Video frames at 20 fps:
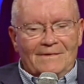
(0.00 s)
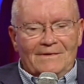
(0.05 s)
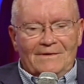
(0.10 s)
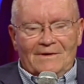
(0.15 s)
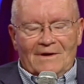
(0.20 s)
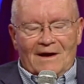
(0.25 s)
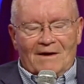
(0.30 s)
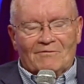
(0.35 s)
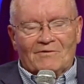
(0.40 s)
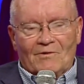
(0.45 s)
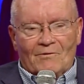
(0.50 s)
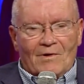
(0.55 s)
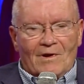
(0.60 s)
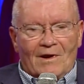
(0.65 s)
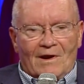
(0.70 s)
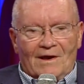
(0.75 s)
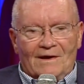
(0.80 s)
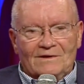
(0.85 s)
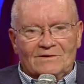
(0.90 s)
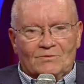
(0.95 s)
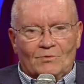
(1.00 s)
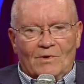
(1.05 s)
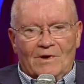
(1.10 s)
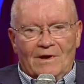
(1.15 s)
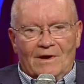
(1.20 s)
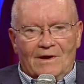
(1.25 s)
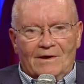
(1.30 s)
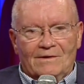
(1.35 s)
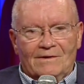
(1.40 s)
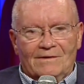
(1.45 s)
you have to realize we
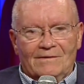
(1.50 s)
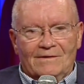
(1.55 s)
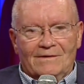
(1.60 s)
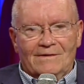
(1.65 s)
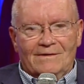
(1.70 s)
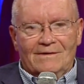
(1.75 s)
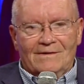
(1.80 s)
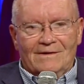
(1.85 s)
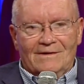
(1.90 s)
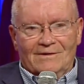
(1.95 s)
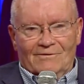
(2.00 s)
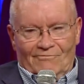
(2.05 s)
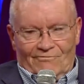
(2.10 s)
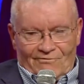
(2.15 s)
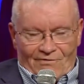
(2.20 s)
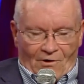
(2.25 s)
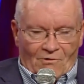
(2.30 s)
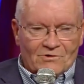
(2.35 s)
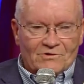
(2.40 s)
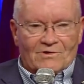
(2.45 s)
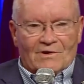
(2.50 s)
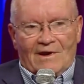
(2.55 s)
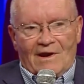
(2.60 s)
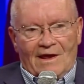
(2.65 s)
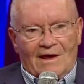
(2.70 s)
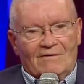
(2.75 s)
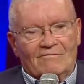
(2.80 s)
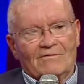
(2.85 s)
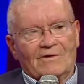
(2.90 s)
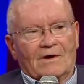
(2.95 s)
had frozen
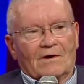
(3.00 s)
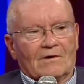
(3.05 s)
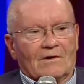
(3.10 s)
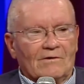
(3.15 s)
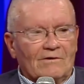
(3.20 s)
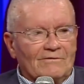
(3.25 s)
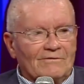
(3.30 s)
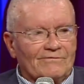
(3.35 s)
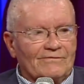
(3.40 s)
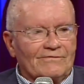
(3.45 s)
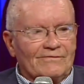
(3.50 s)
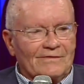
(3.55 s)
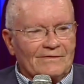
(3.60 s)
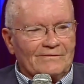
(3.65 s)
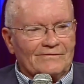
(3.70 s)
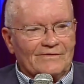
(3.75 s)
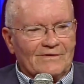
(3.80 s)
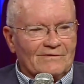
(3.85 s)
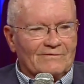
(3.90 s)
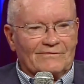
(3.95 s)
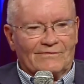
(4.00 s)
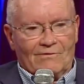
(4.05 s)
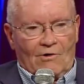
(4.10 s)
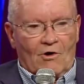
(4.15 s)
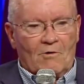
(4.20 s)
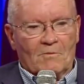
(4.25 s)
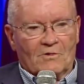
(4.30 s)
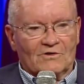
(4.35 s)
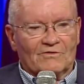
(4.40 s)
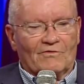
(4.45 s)
that vehicle for
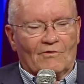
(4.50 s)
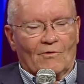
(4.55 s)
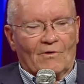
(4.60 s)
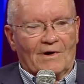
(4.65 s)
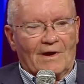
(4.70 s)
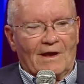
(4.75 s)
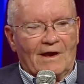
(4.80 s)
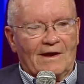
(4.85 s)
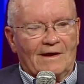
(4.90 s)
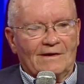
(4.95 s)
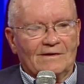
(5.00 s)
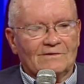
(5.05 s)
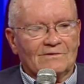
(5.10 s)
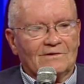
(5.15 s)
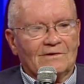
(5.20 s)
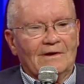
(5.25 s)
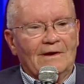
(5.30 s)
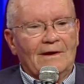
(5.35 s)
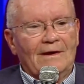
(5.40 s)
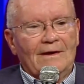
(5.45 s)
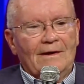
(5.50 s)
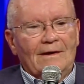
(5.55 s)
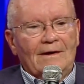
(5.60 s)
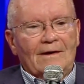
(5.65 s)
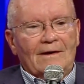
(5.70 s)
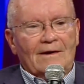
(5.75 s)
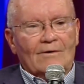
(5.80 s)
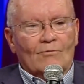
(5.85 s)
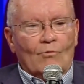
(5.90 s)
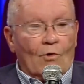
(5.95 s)
almost 4 days.
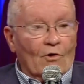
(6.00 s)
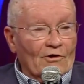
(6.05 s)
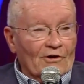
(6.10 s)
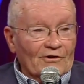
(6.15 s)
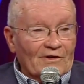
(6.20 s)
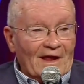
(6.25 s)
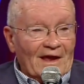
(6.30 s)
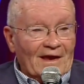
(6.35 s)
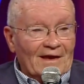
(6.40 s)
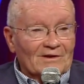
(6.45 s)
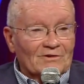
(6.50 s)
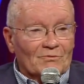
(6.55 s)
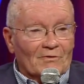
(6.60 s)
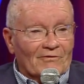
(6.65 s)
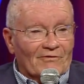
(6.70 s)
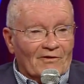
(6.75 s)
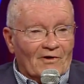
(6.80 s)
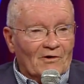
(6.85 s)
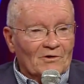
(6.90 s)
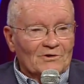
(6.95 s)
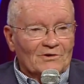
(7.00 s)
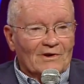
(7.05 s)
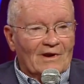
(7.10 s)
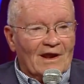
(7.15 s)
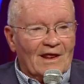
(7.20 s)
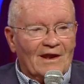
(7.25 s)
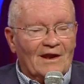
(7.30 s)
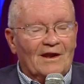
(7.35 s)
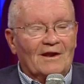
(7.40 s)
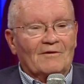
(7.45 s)
Water tanks were frozen
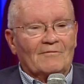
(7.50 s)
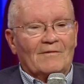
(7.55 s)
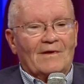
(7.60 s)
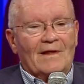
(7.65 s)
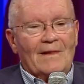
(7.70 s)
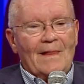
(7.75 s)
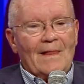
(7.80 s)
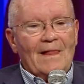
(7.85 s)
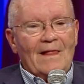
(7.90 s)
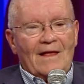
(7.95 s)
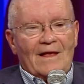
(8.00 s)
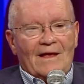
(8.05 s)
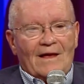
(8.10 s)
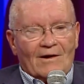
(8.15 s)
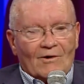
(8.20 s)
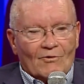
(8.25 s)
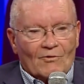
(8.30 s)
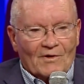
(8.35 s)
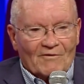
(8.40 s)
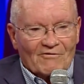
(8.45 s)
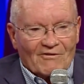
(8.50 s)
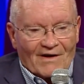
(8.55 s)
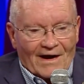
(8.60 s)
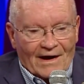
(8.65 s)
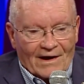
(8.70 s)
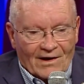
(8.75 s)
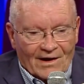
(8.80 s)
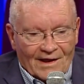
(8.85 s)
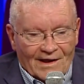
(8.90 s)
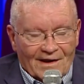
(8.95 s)
in it. We
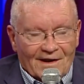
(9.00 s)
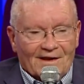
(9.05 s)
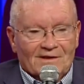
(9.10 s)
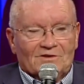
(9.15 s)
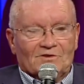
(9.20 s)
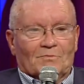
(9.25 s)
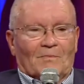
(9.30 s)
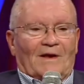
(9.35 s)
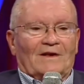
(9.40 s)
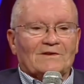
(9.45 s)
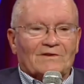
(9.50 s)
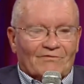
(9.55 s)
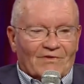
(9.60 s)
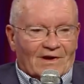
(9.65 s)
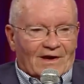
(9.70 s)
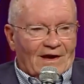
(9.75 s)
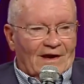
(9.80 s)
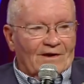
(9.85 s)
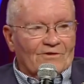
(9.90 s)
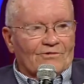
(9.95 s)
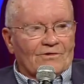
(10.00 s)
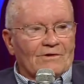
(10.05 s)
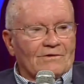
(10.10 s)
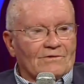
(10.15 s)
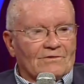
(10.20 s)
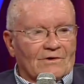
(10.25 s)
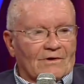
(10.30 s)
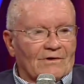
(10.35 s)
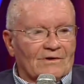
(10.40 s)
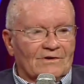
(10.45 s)
violated
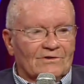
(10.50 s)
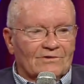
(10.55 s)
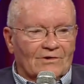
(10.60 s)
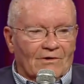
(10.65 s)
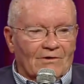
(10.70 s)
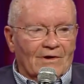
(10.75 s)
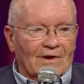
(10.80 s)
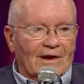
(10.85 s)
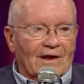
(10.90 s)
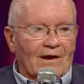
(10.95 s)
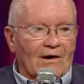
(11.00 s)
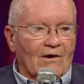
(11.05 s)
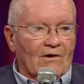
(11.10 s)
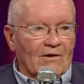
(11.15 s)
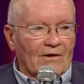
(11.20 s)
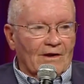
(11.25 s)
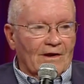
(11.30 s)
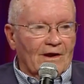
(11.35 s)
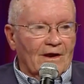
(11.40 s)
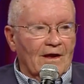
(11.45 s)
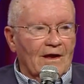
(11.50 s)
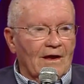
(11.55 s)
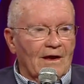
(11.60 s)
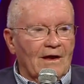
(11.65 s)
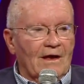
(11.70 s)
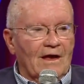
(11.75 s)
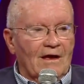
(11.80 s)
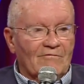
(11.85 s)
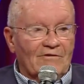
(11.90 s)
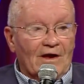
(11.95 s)
specifications on certainly all the
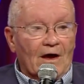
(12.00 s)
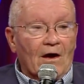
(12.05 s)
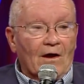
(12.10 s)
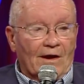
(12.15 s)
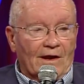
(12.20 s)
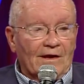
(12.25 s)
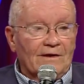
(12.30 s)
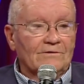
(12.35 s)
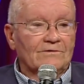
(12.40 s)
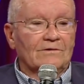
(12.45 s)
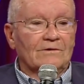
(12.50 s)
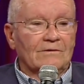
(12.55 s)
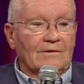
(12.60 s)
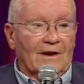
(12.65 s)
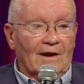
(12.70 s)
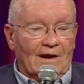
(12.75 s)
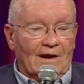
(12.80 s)
avionics, the